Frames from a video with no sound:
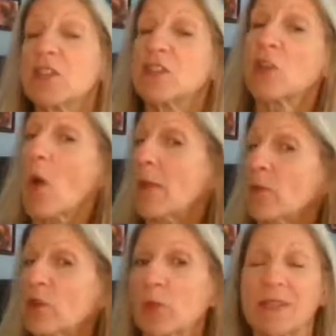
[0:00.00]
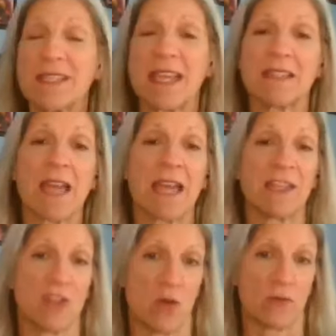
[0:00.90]
so I'm going to pretend I
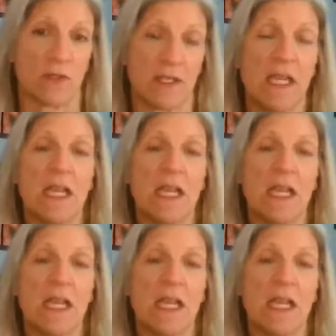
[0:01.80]
don't.